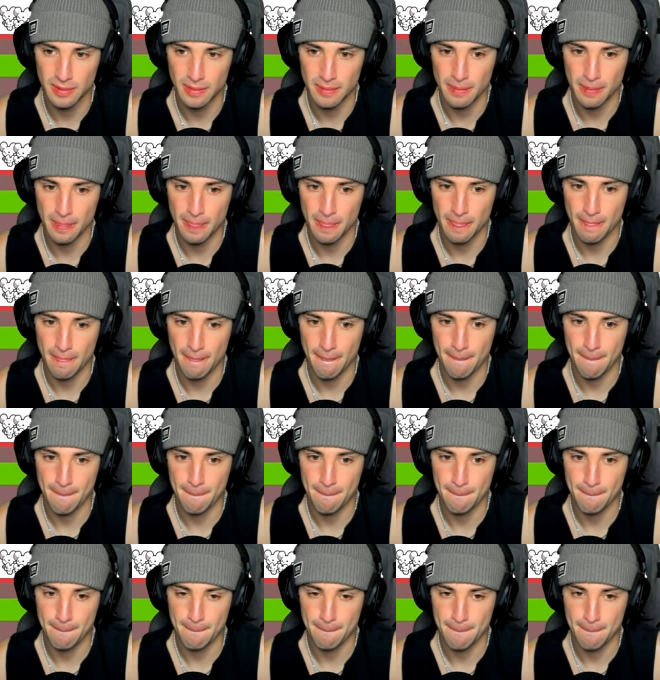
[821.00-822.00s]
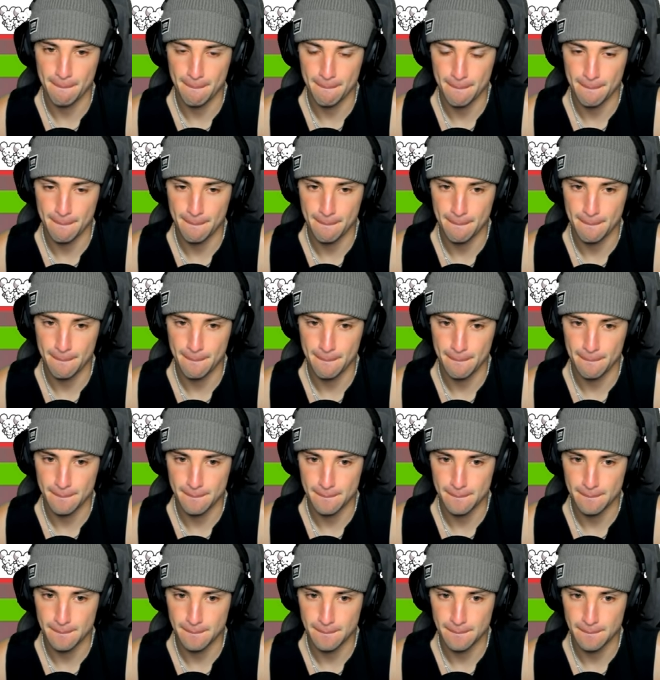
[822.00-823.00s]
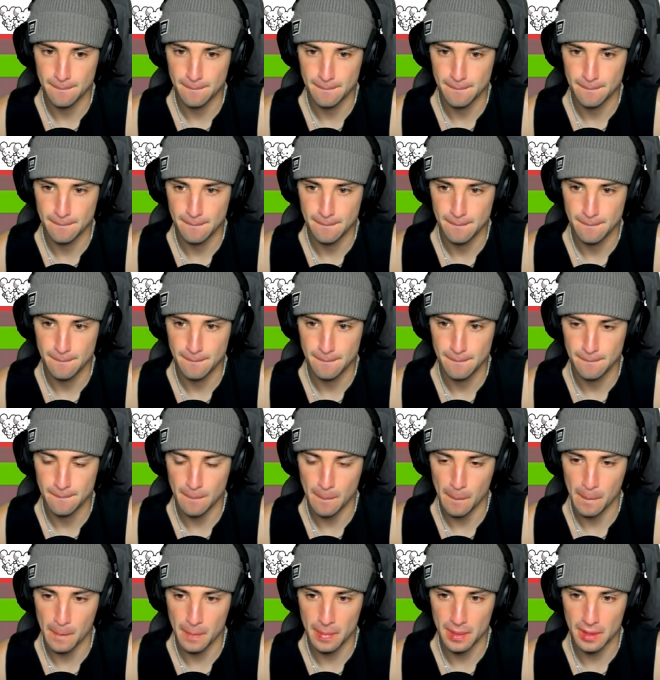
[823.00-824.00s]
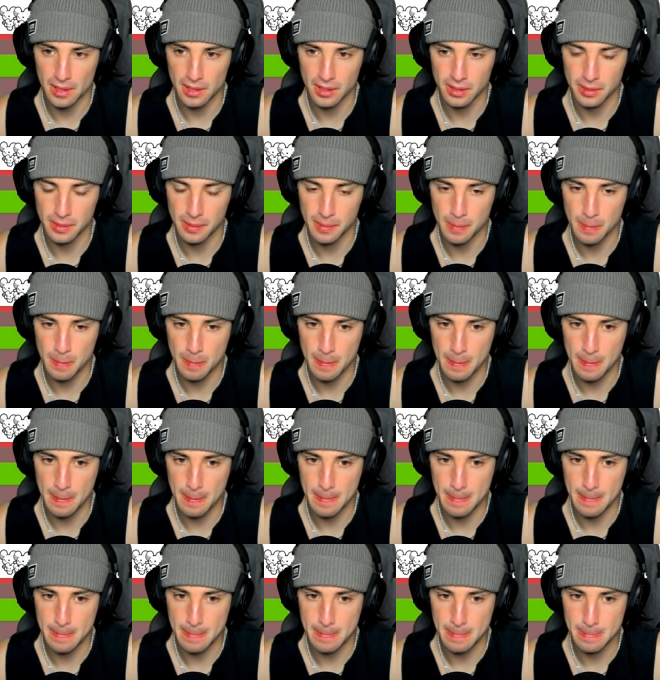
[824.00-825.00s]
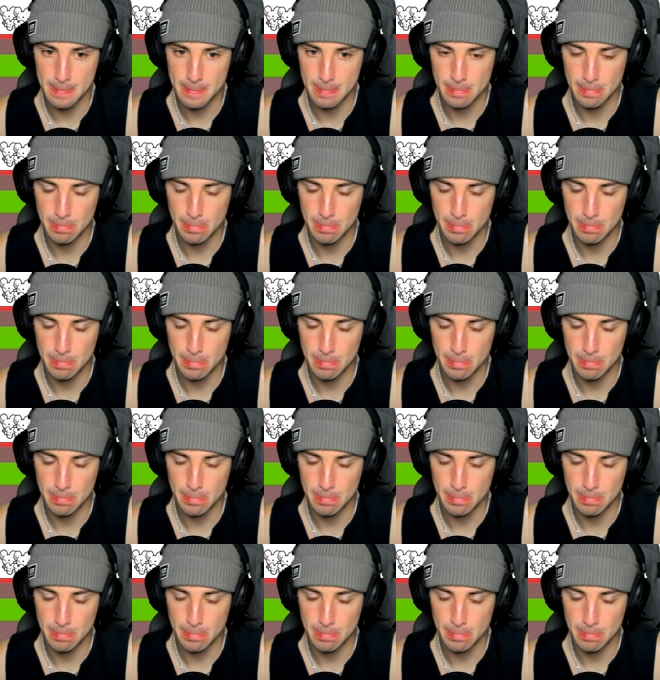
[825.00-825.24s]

No one is speaking in this clip.